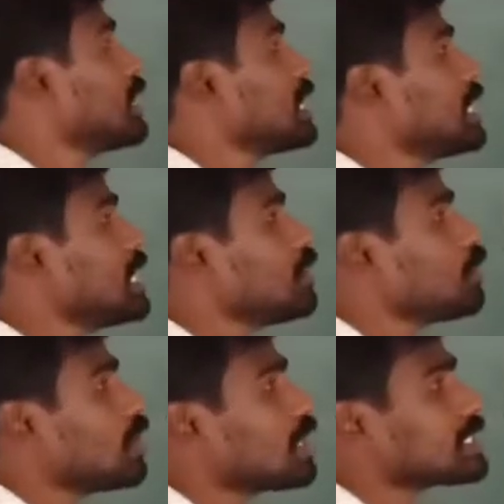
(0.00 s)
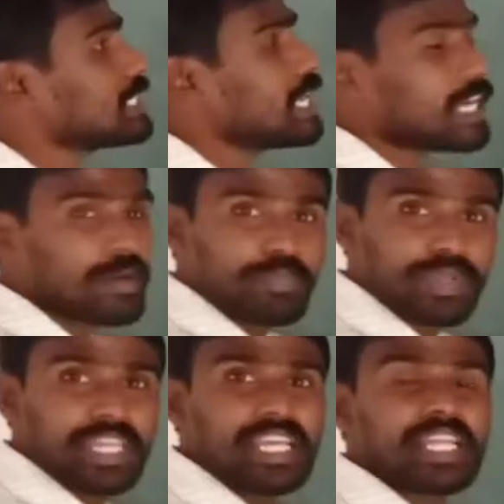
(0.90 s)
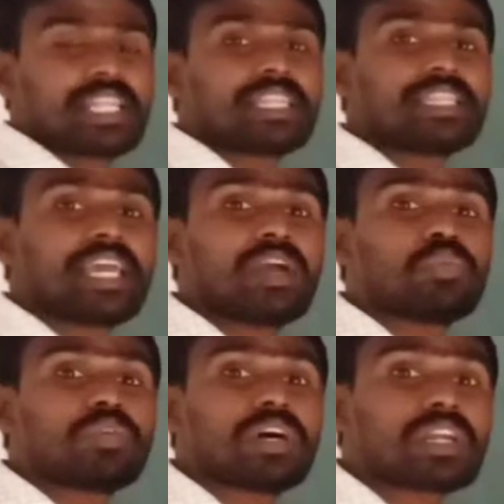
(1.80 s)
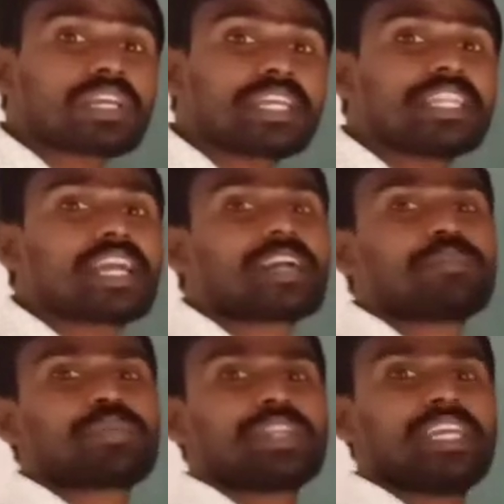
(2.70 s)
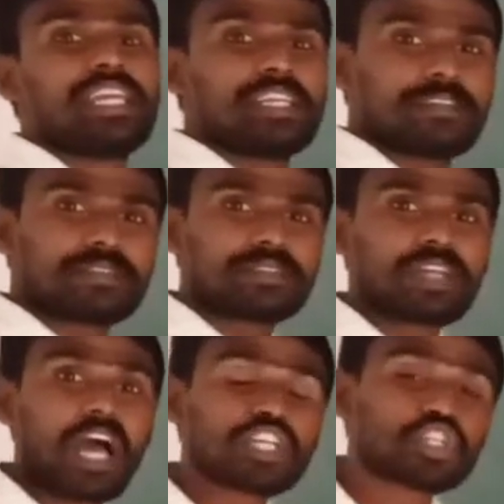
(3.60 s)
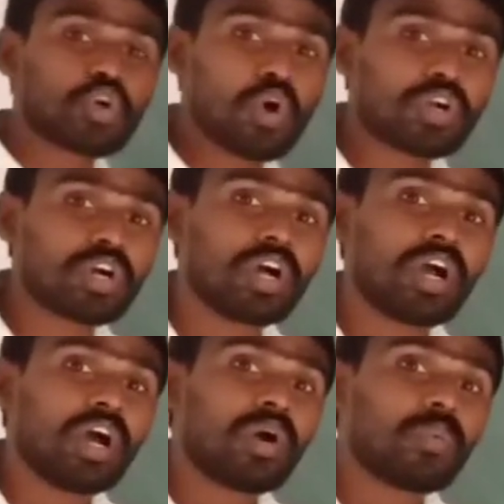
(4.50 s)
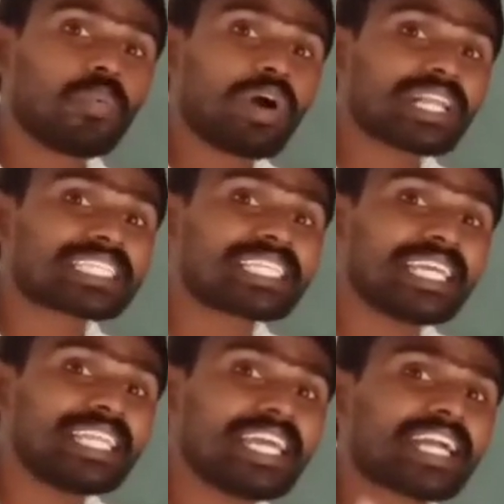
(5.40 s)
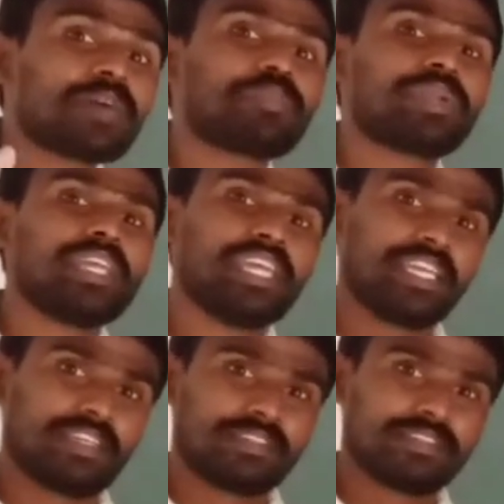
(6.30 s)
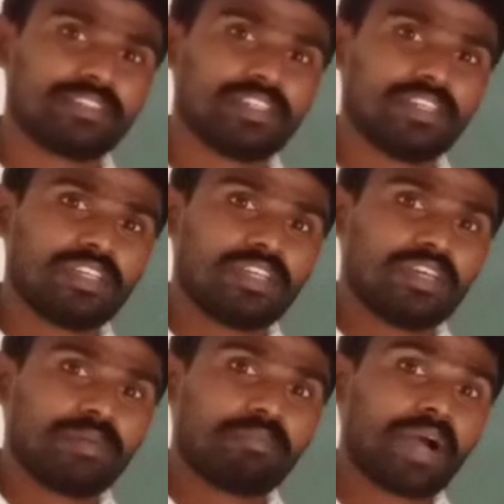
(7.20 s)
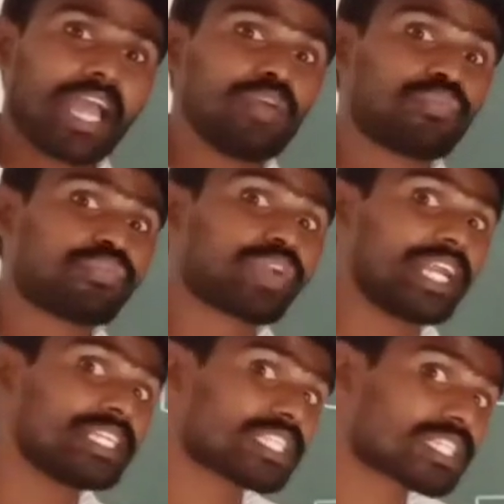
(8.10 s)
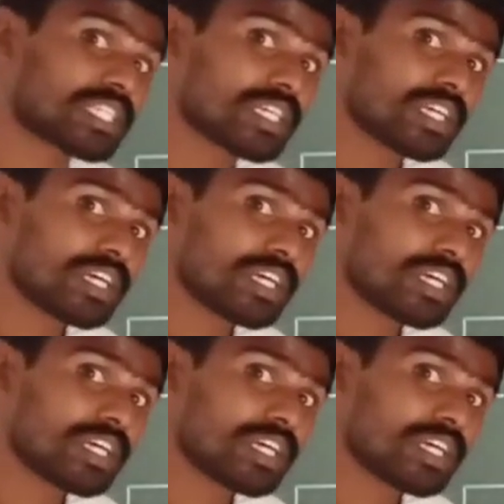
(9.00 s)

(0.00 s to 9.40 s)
He works in a company. They work in a company. Ashok works in a company. My friends